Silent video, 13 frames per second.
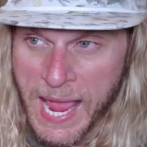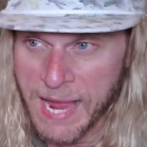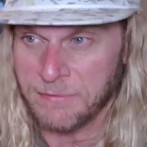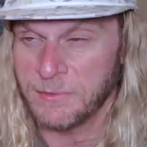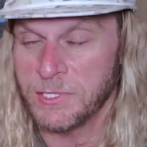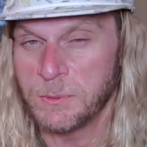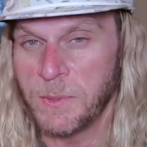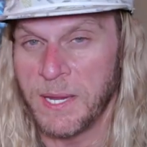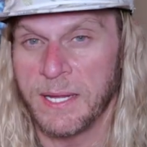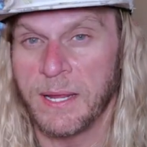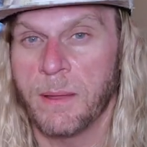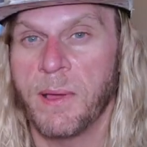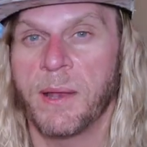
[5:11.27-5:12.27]
after
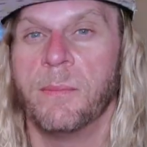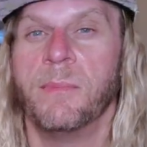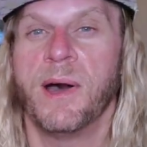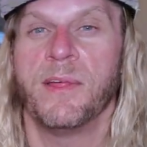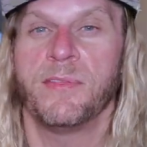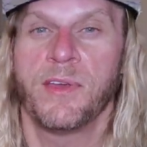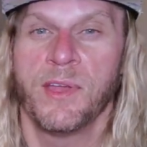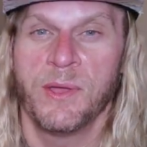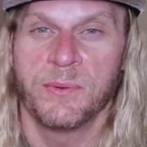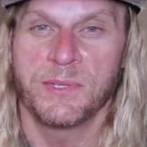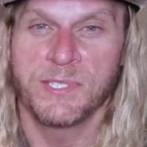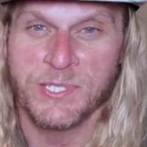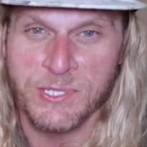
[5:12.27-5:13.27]
spending about a month
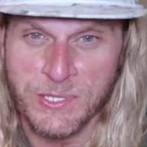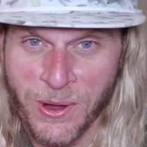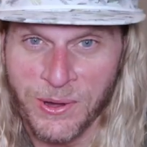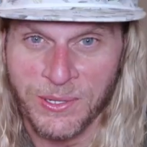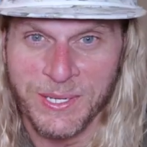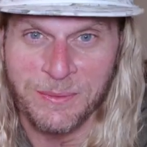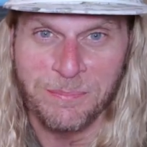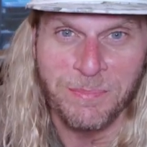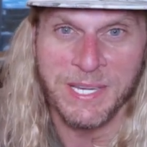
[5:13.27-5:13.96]
with the Starlink